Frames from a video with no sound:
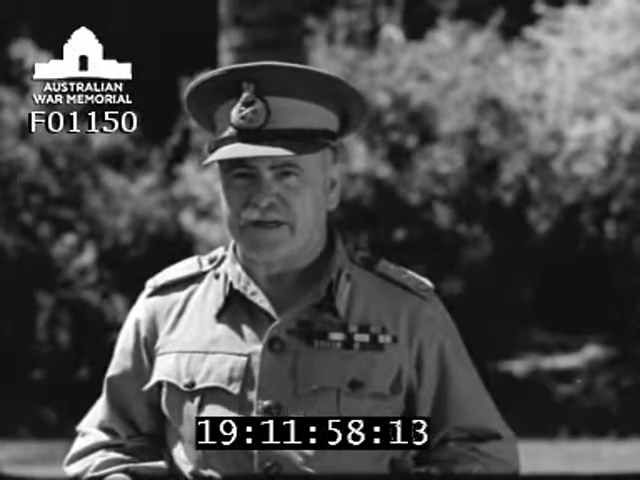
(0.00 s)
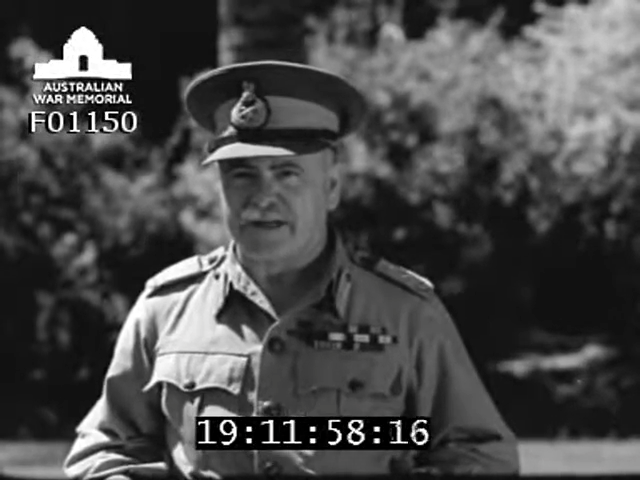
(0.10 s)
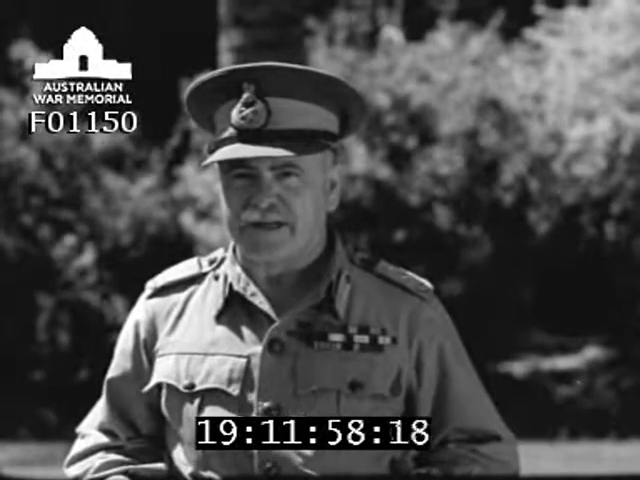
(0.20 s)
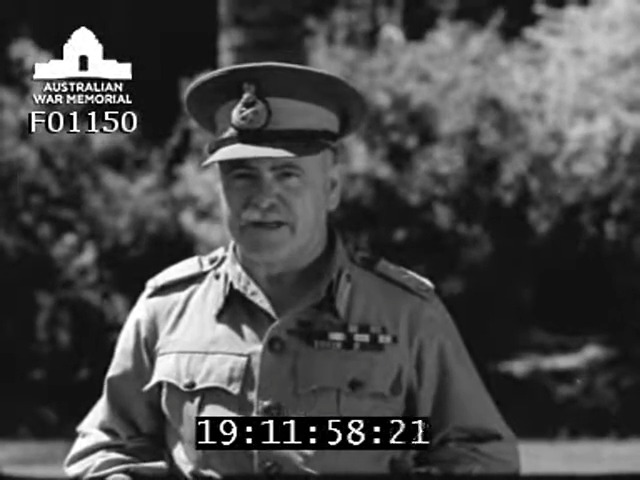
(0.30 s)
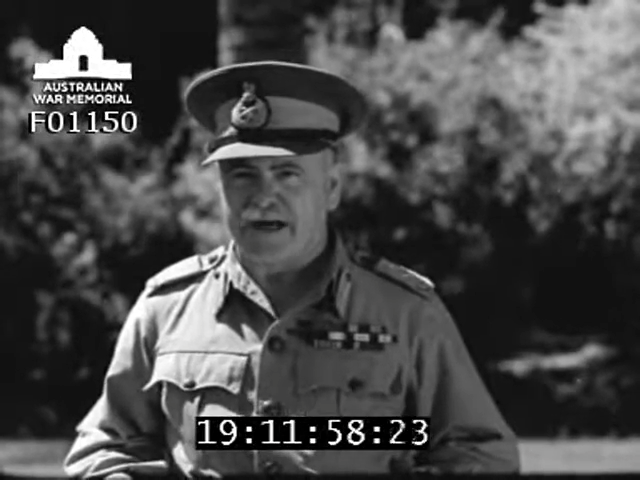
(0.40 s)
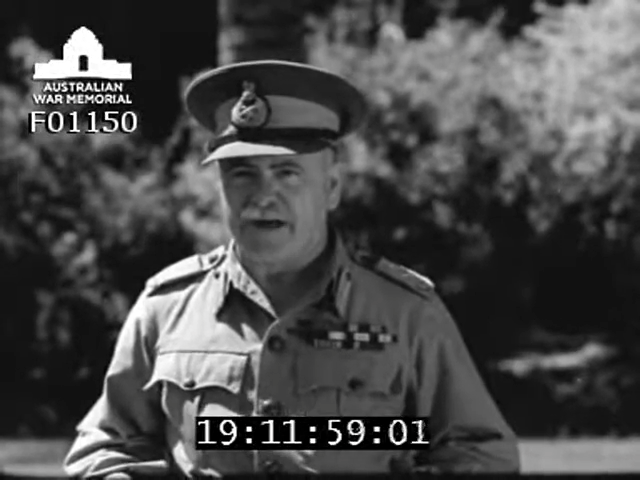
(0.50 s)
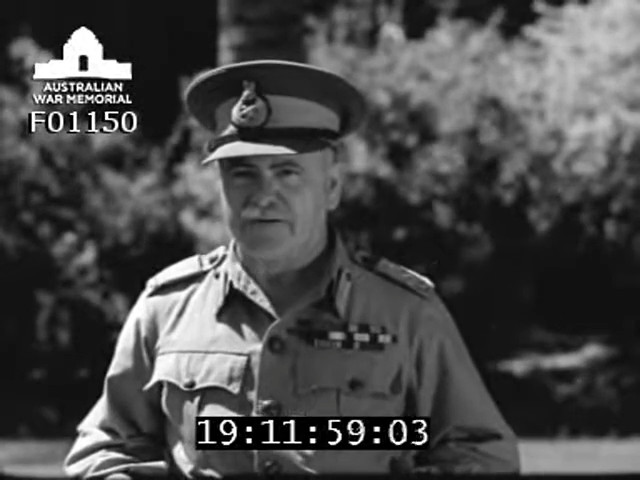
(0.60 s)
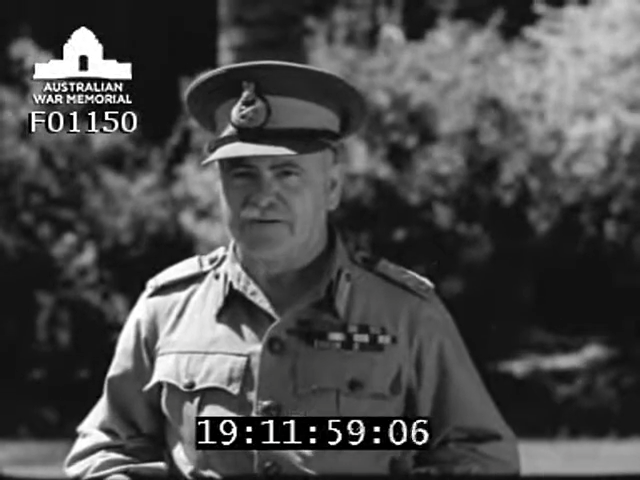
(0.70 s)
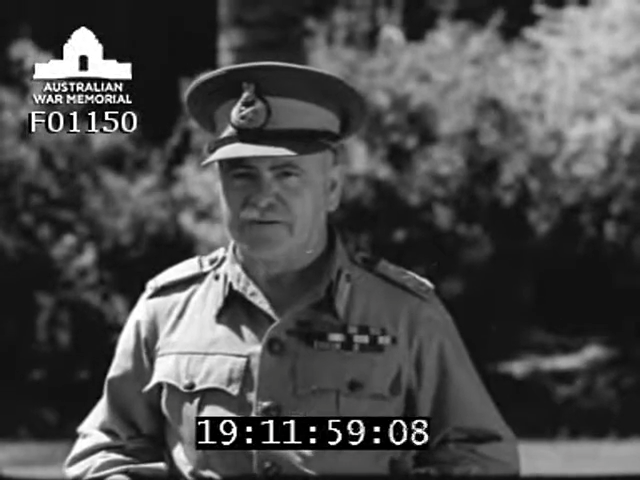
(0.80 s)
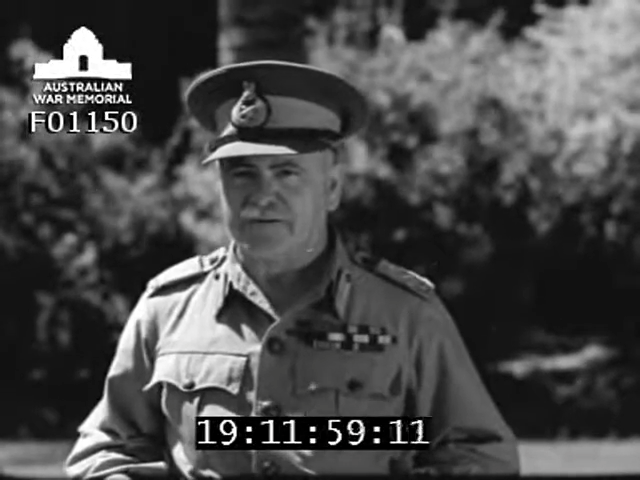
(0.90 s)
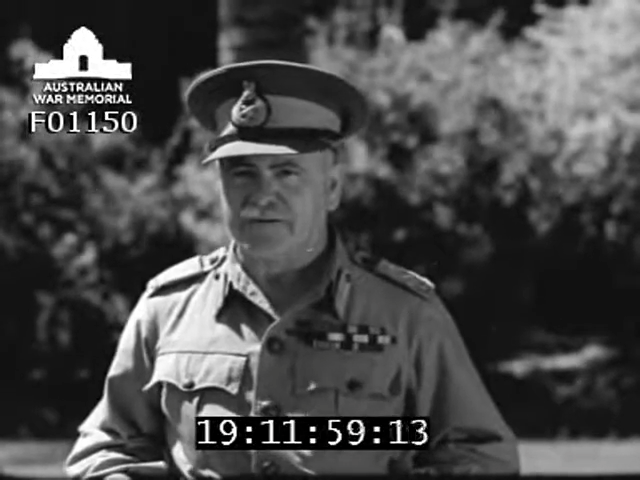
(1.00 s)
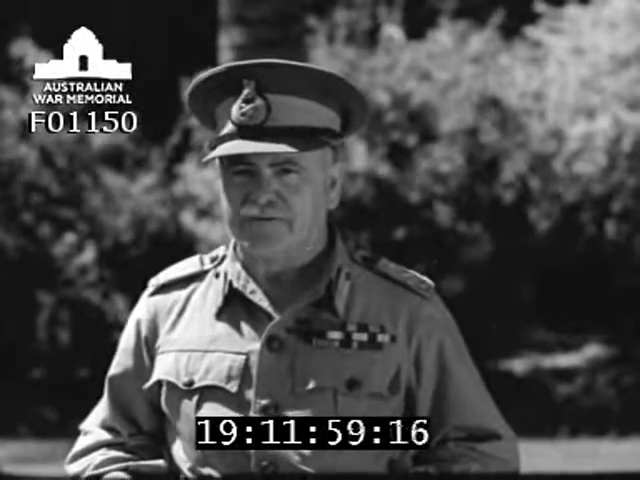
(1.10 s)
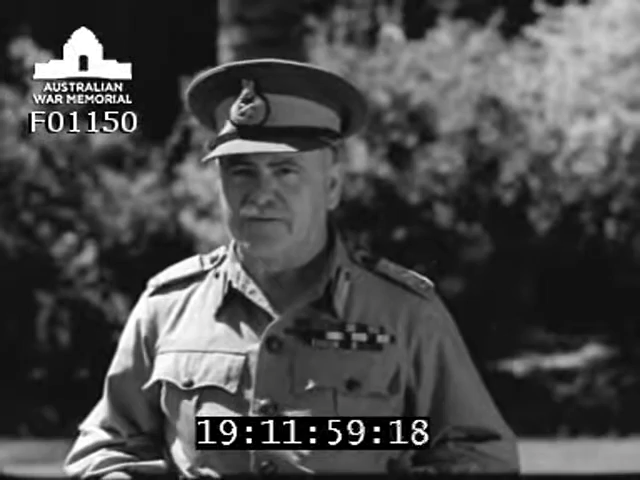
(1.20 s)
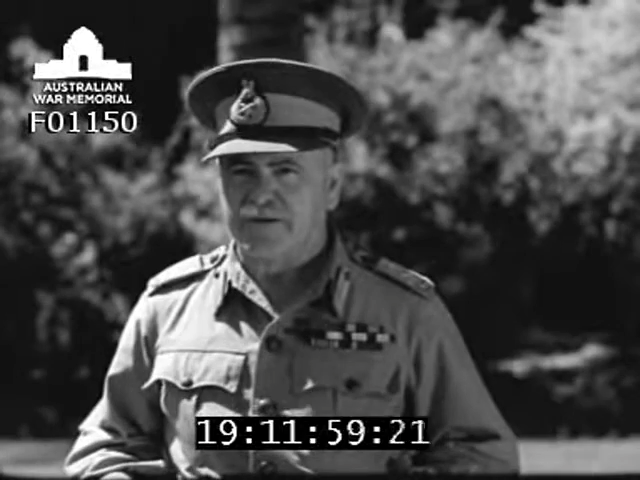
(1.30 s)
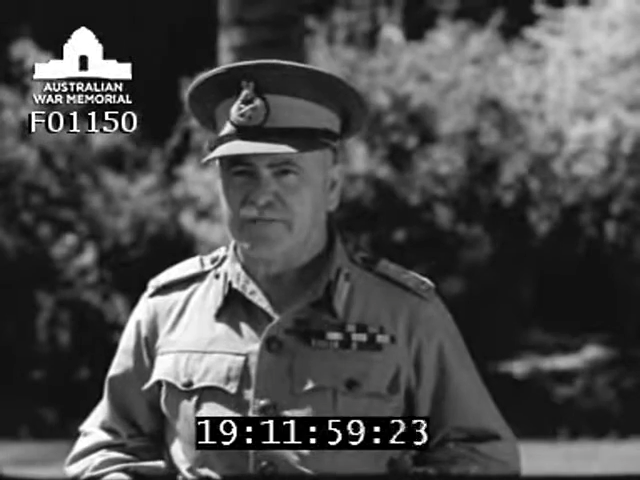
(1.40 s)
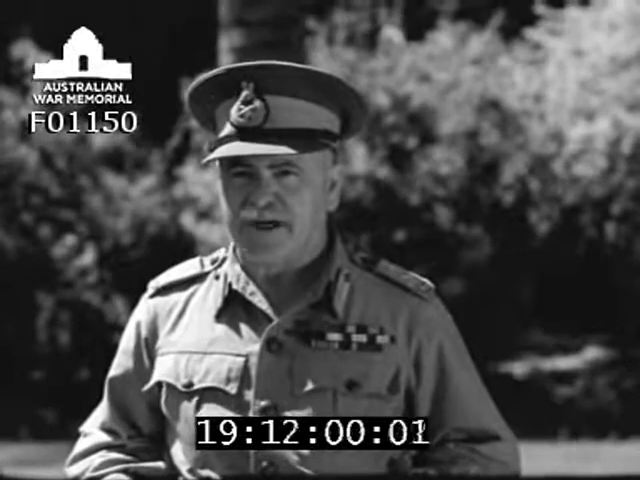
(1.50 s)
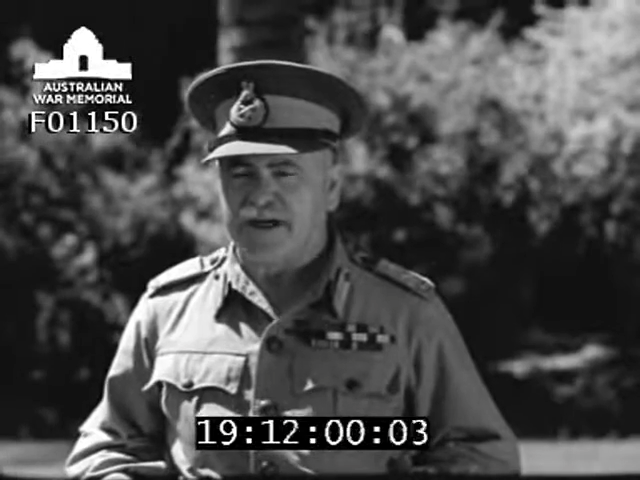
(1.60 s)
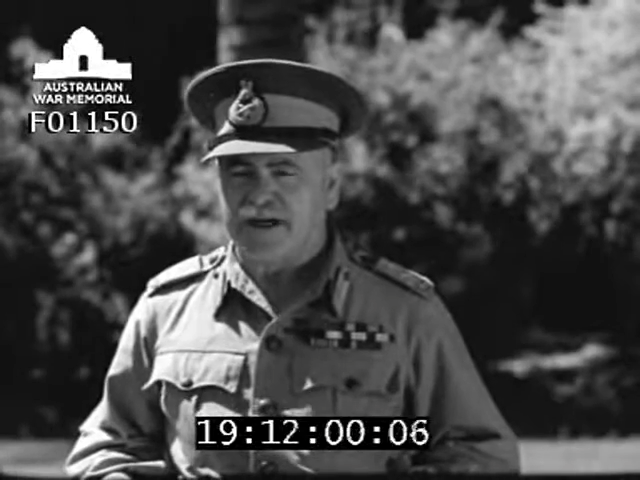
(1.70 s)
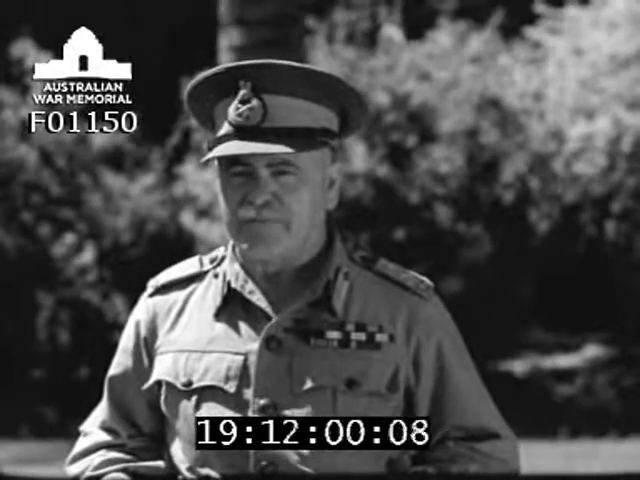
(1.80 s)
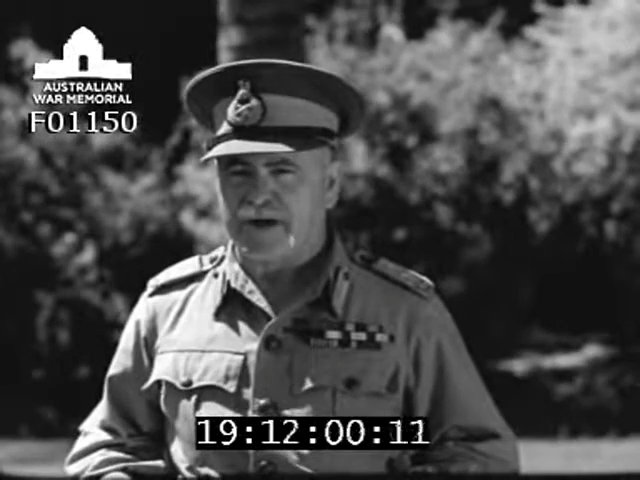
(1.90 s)
settle down to
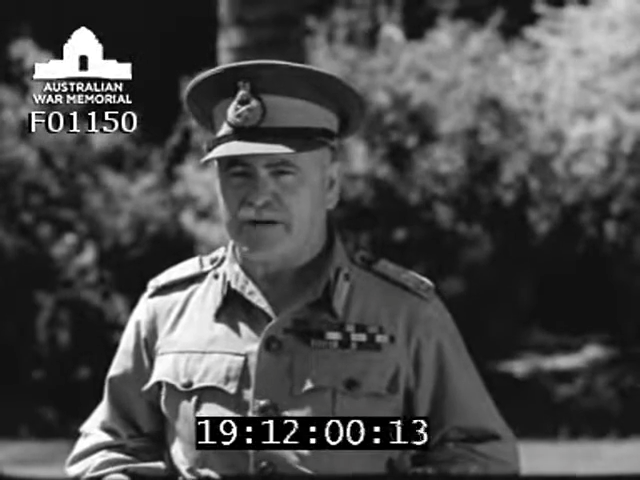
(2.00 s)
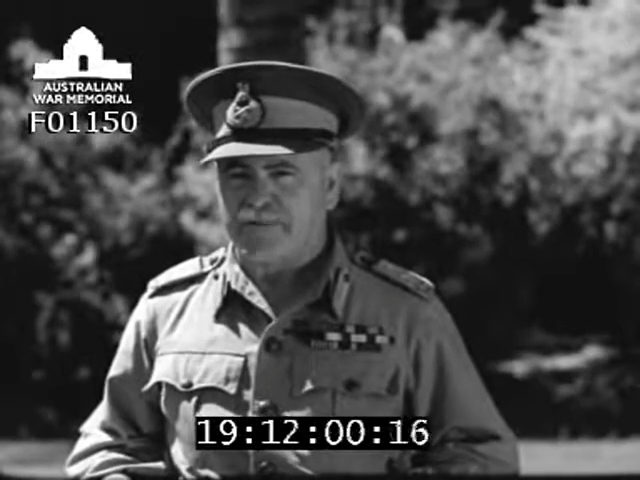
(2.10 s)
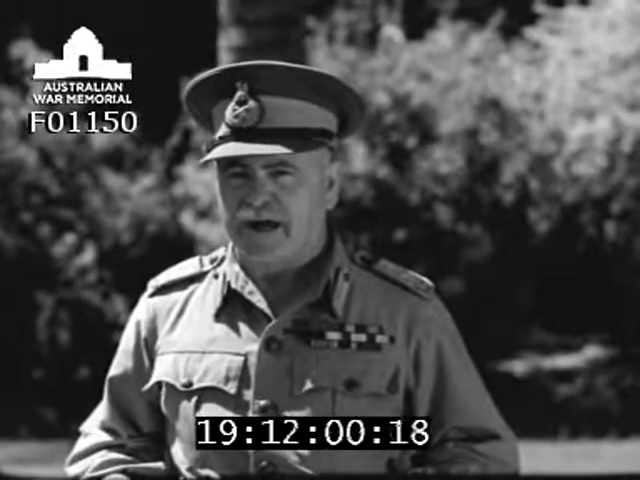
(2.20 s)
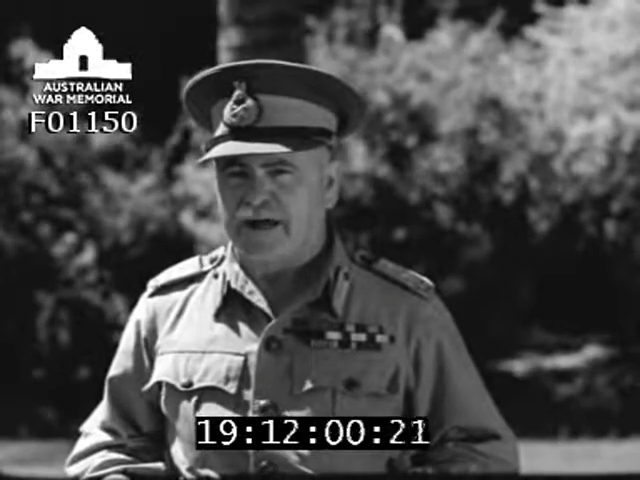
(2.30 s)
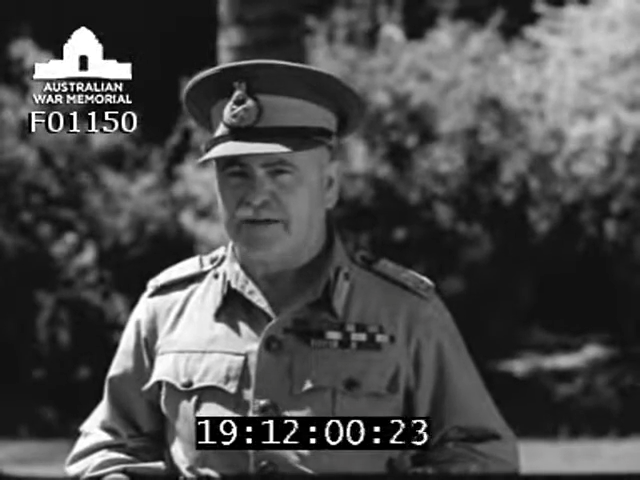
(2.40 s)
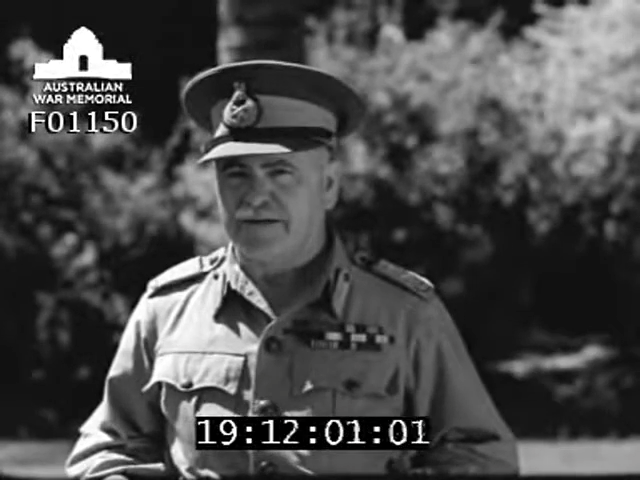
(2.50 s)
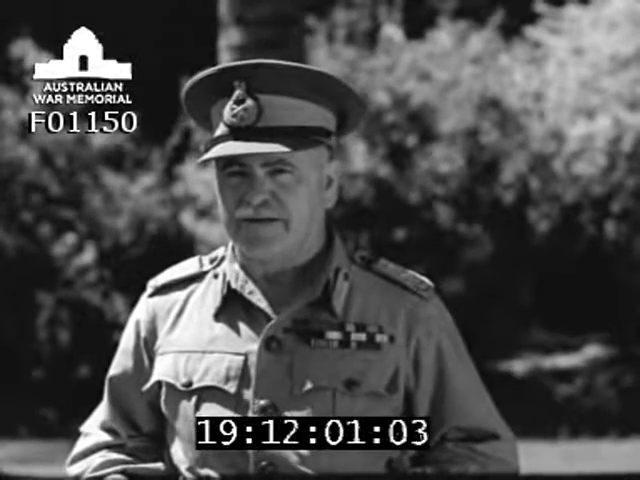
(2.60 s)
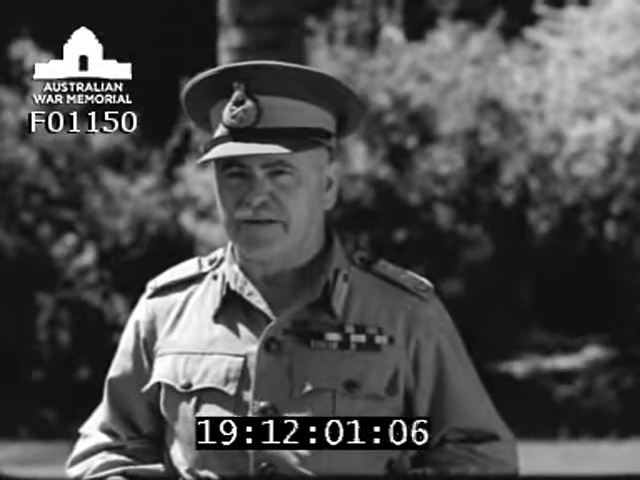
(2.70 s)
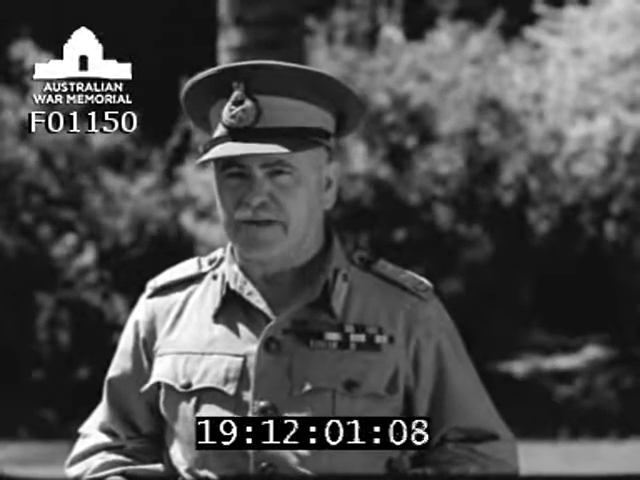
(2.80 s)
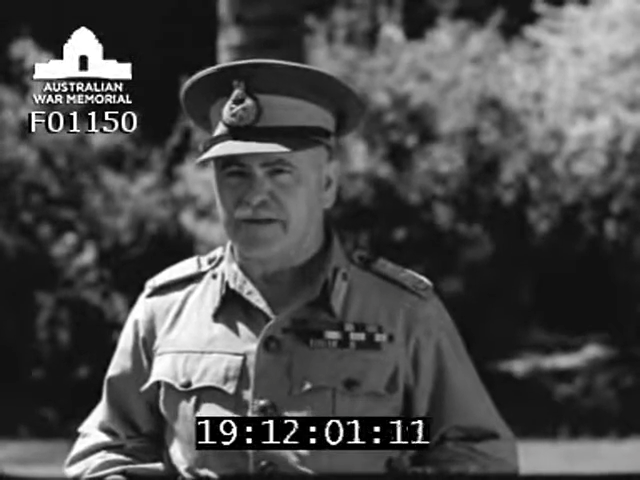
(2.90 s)
make up our minds